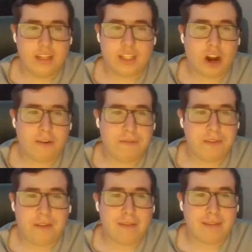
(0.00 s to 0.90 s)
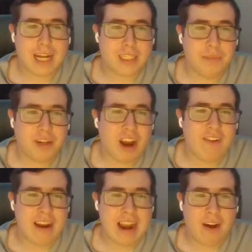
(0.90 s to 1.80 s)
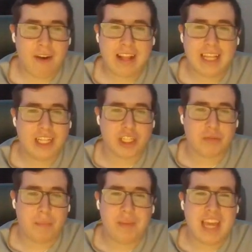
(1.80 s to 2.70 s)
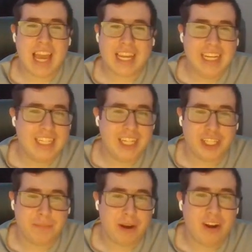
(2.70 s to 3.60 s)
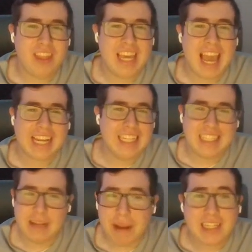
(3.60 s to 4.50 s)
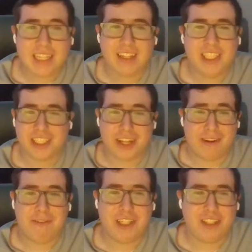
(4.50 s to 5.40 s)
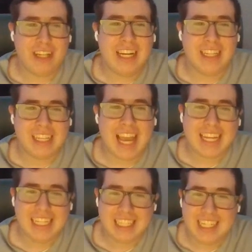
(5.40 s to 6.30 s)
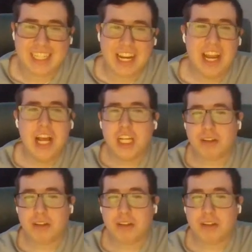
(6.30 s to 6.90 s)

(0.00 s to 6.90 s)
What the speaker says: It's hard for the vibes not to be great right now, right? They just swept the Yankees. They just buried the Yankees. They basically just unofficially ended the Yankee season.